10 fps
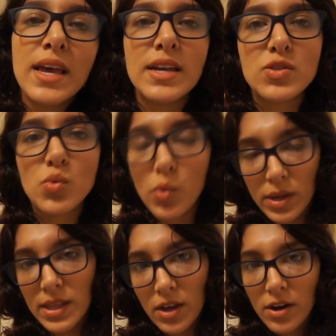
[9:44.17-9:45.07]
It's
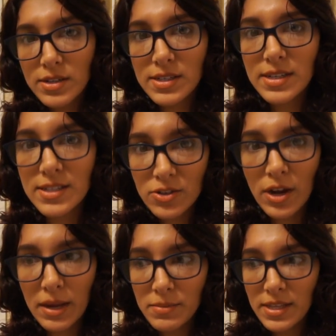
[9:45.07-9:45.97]
really hard to
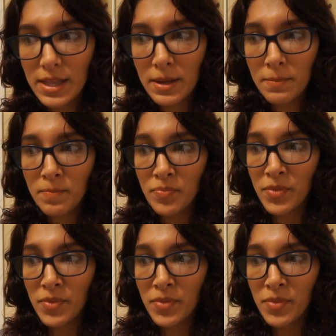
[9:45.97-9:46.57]
describe to them